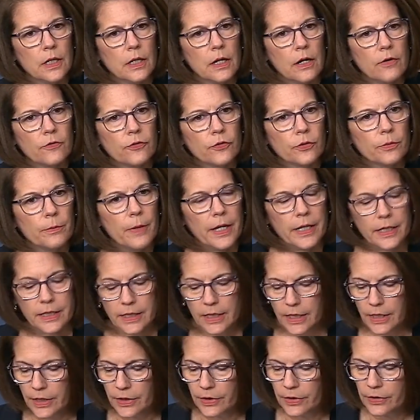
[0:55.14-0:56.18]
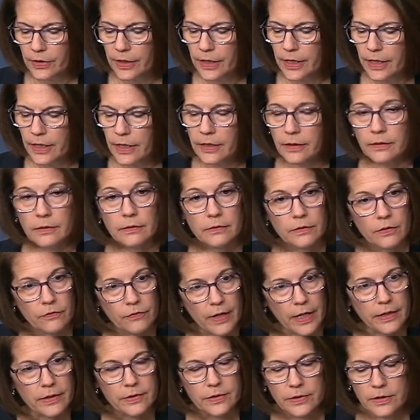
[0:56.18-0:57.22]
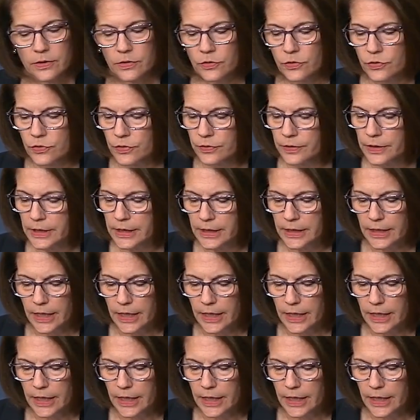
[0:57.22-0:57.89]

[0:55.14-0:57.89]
uh, for Medicare and Nevada seniors.